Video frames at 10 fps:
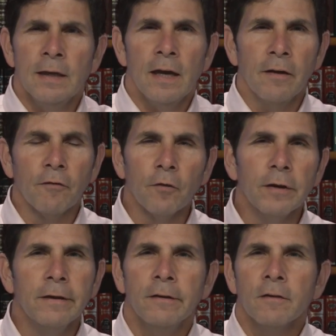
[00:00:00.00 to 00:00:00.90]

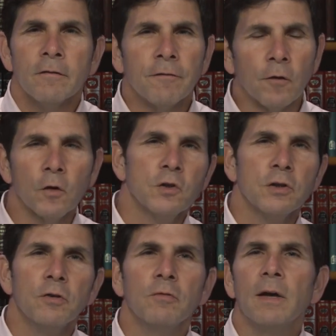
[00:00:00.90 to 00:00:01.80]
Every
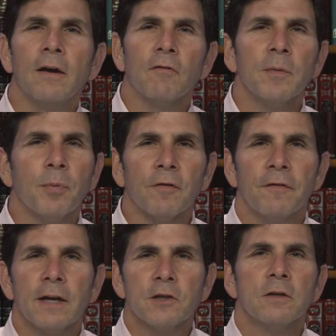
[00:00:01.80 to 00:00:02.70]
virtue, every
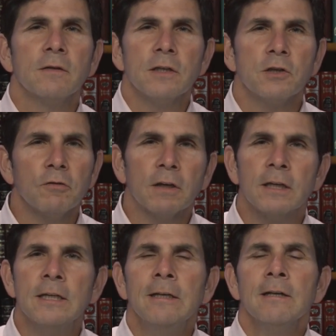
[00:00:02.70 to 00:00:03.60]
perfection that you
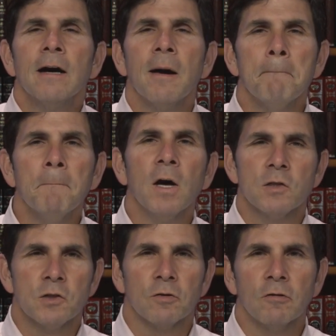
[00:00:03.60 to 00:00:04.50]
can
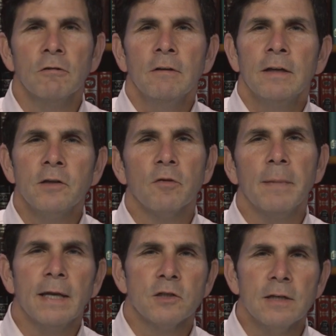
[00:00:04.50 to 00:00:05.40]
muster in your
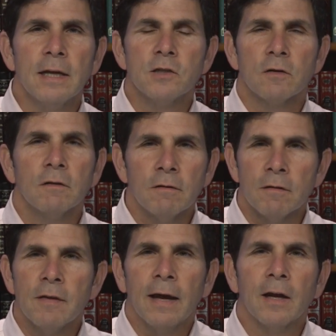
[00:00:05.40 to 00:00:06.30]
imagination,
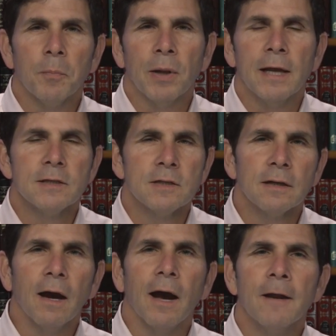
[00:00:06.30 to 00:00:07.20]
that applies to
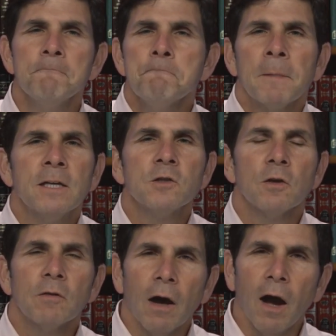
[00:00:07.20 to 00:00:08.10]
God. And so
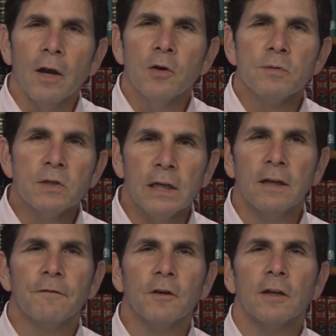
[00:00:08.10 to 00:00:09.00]
God, who is
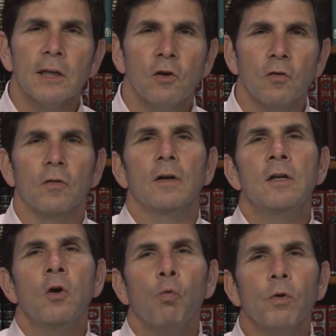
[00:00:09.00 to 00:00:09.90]
infinitely good,
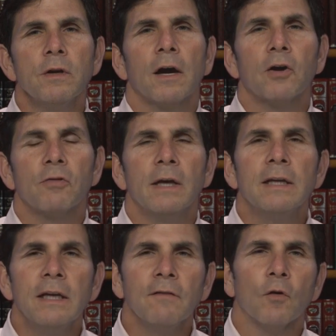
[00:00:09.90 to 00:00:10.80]
would not create
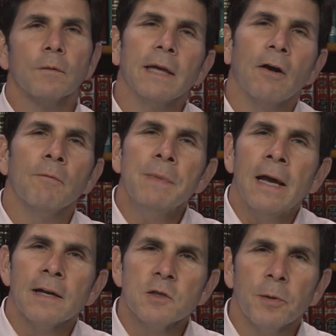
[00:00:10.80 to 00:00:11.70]
evil. Now,
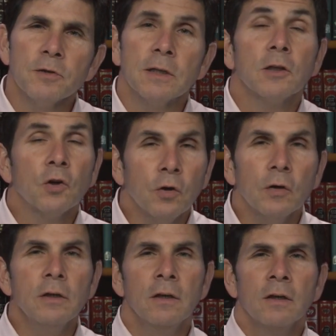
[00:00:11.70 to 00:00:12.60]
I suppose it
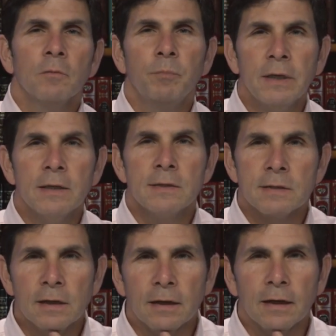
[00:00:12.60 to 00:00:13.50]
could be
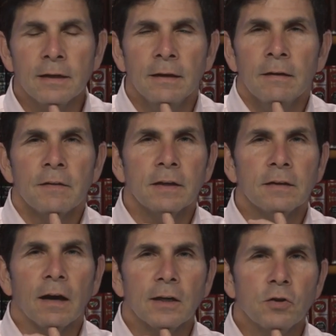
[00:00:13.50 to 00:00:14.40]
said that
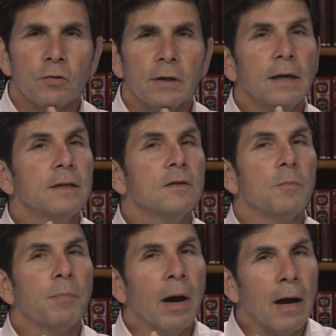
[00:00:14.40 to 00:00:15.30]
God created the
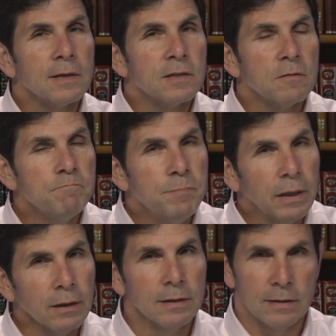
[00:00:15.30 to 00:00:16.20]

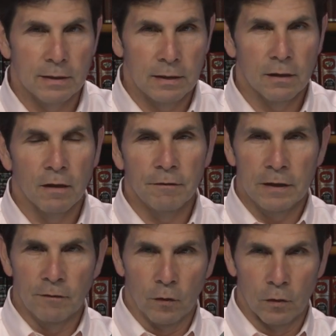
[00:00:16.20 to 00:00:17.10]
possibility of
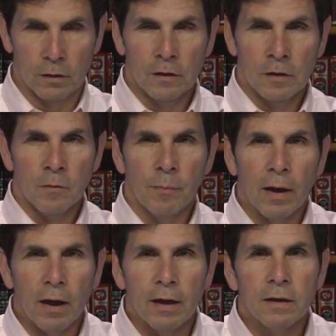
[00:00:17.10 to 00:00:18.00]
evil
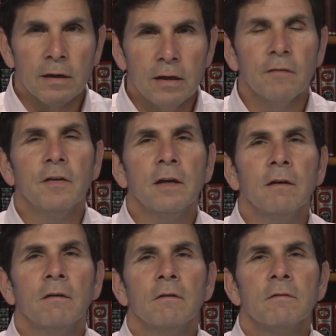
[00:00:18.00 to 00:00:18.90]
by giving
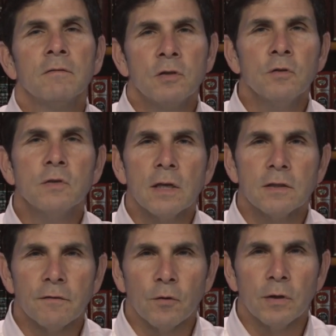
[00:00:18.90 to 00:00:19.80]
two sets
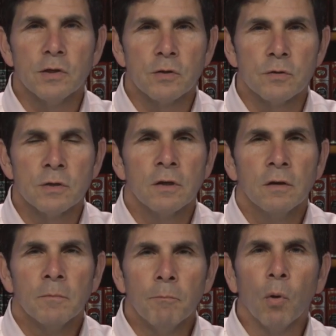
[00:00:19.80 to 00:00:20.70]
of creatures
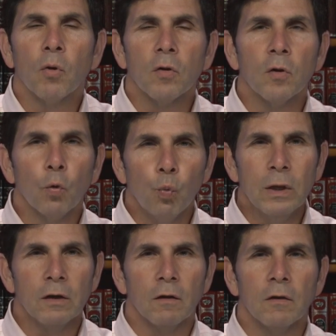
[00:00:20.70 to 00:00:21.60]
moral
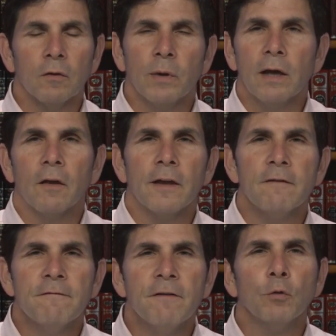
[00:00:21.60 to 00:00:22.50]
will, and we call that
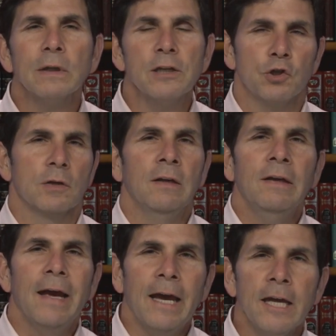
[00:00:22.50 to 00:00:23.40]
volition.
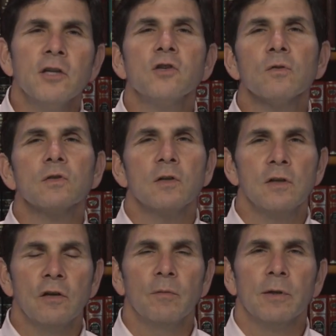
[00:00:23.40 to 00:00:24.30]
Angels and
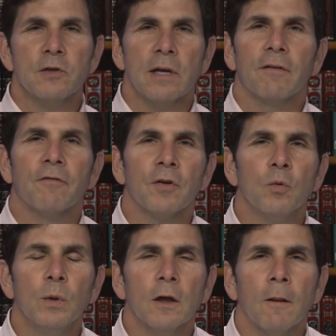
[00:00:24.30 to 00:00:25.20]
humans have free
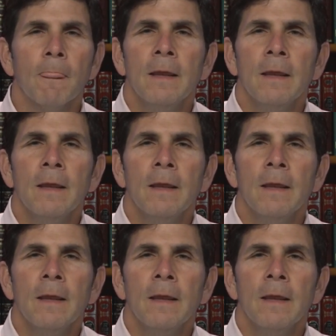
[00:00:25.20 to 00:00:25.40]
will.